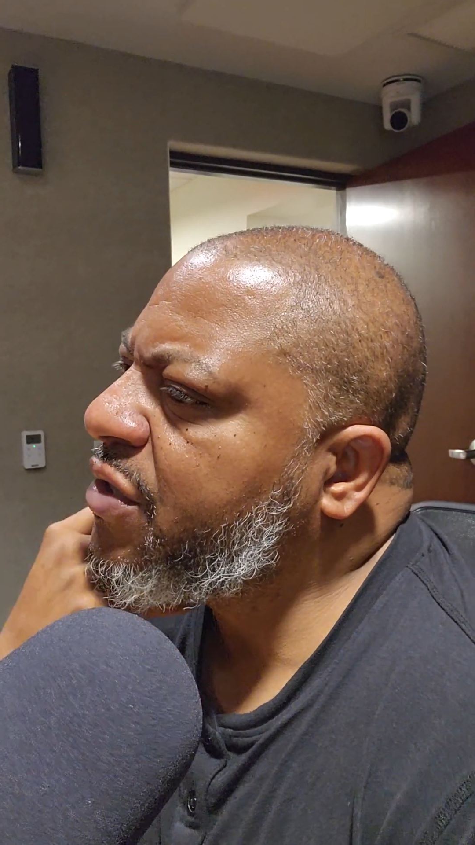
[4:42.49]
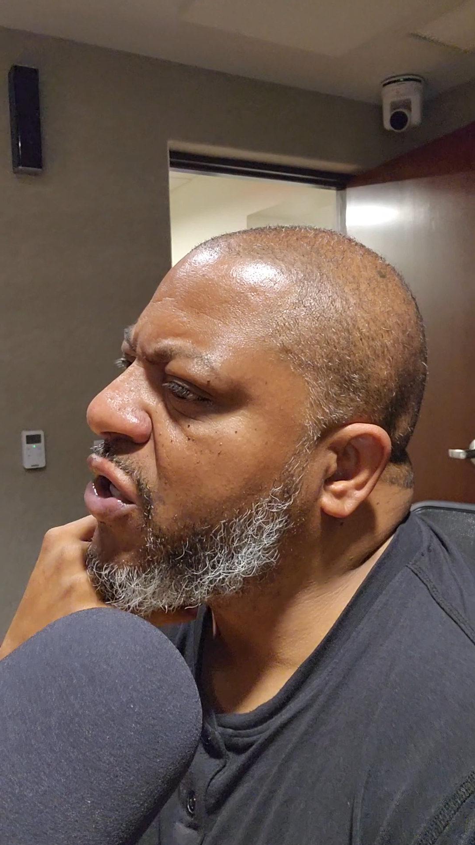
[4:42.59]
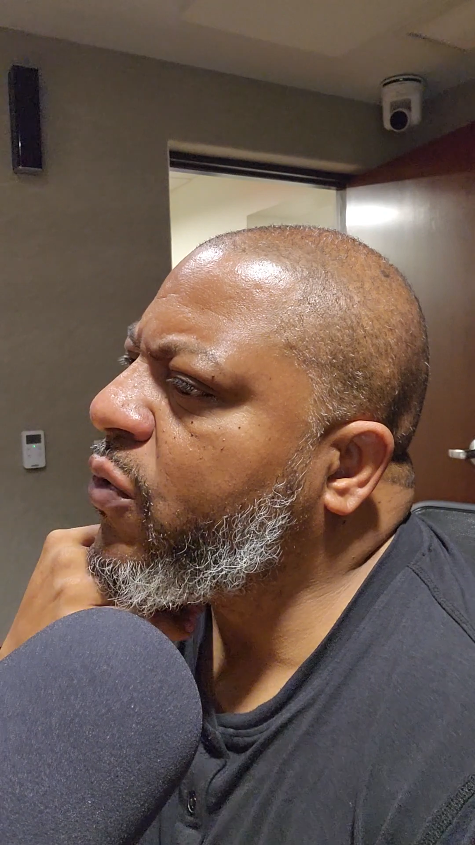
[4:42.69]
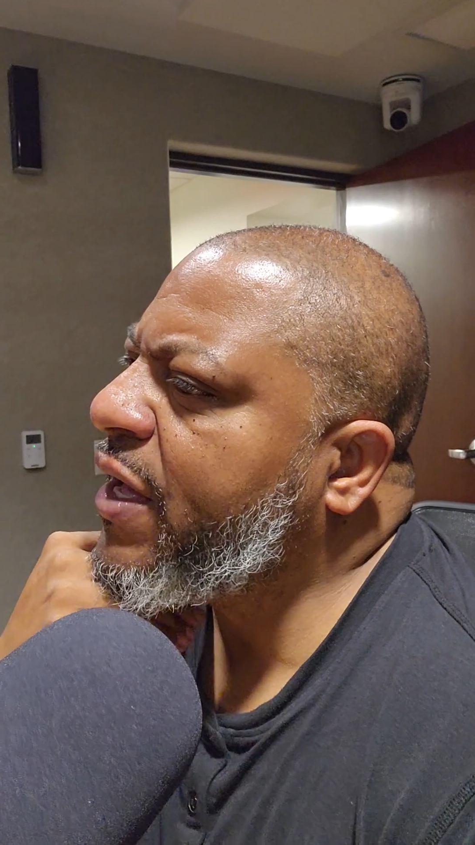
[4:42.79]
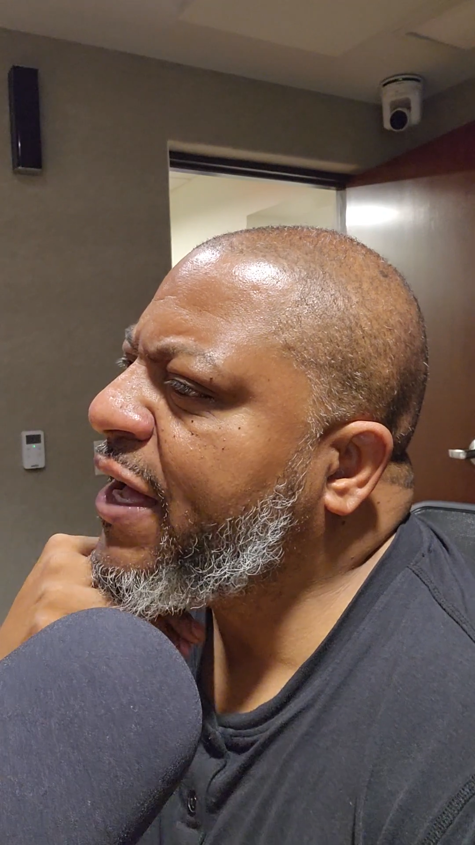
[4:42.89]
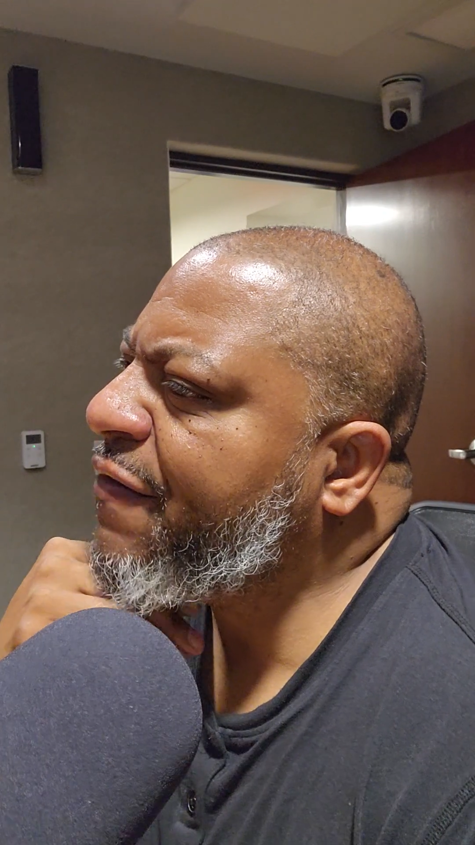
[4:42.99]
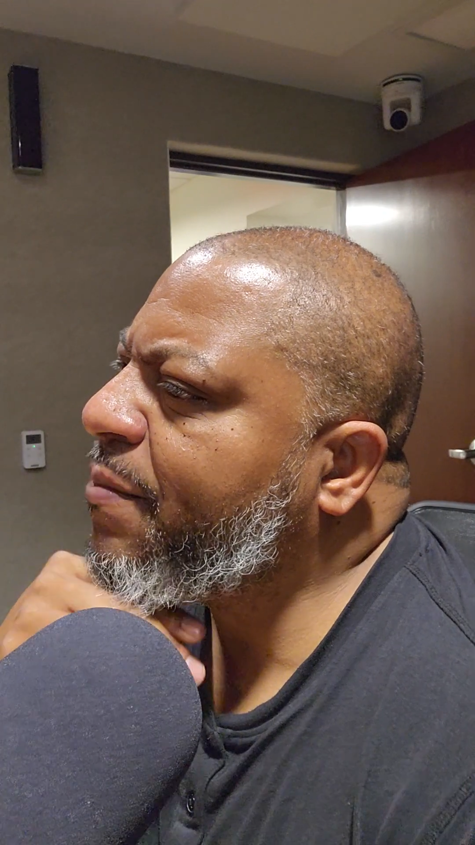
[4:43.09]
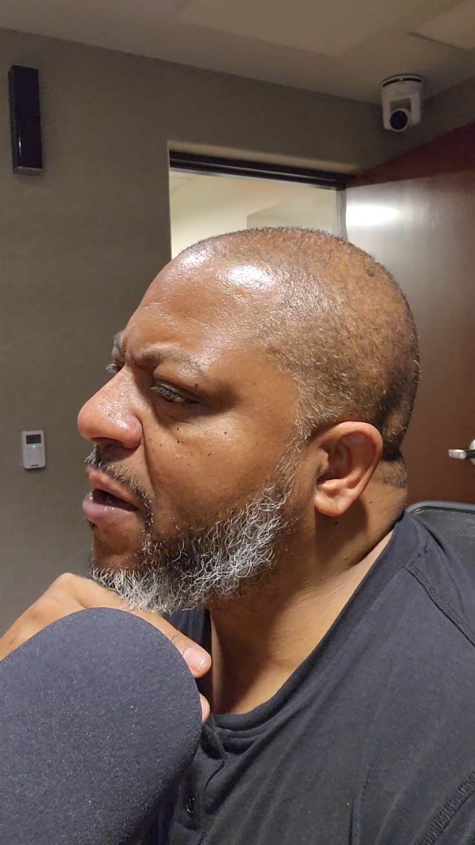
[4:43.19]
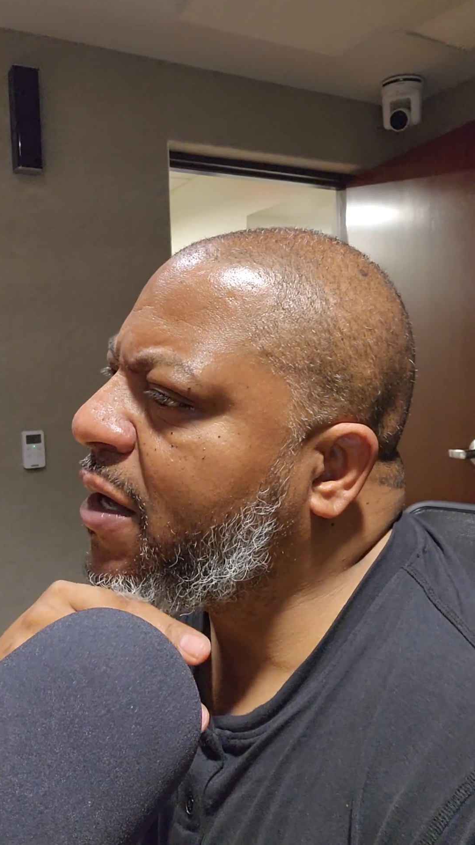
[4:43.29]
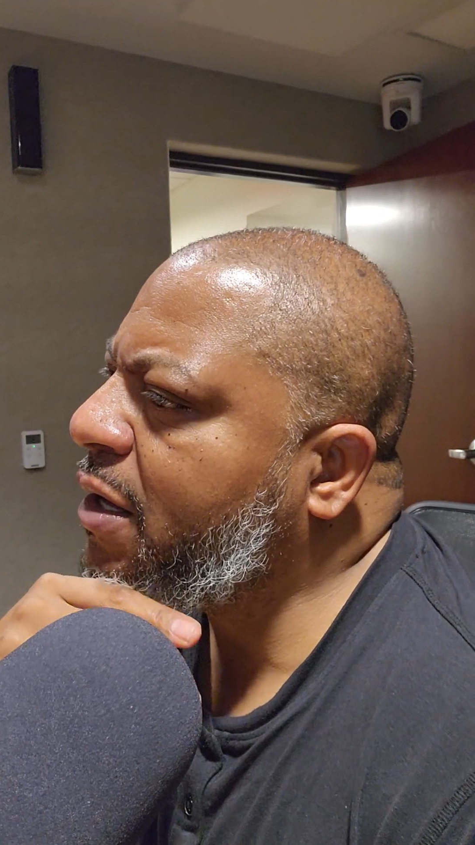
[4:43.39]
don't have
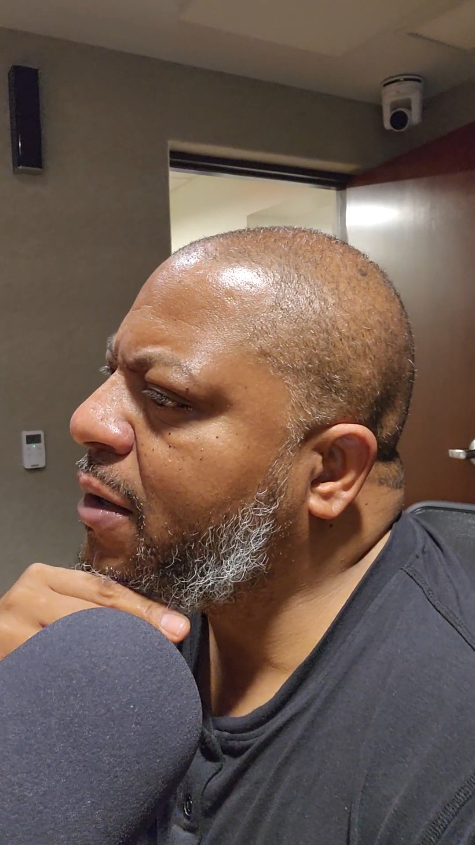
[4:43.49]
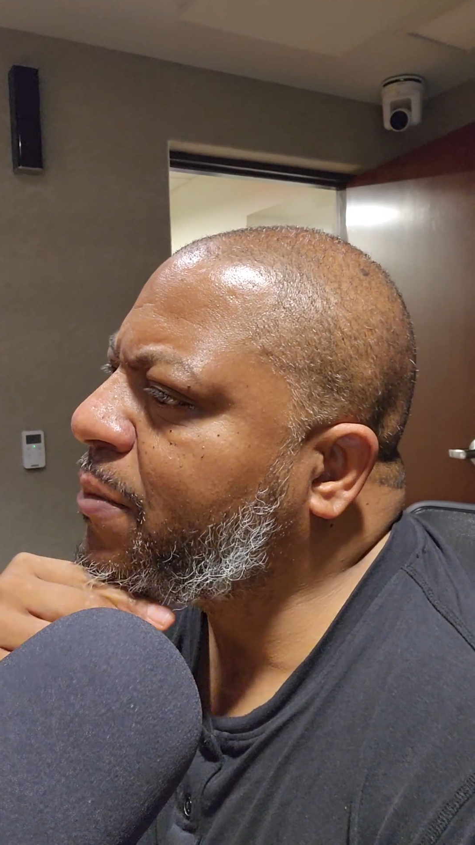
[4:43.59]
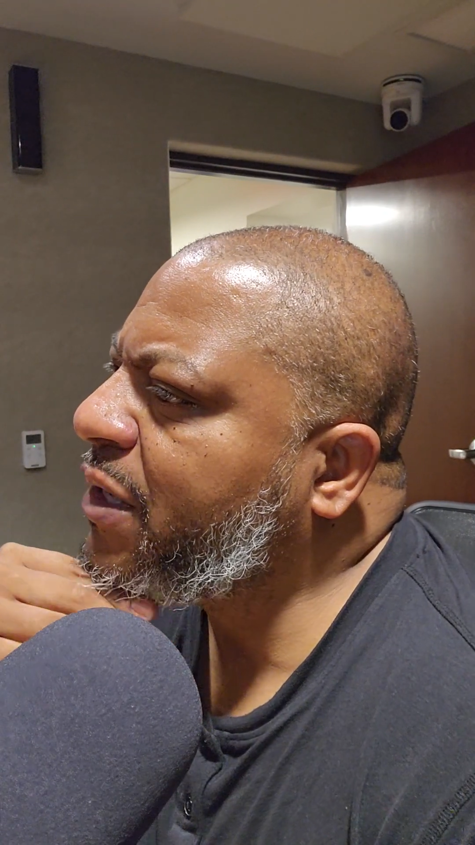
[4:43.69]
mom,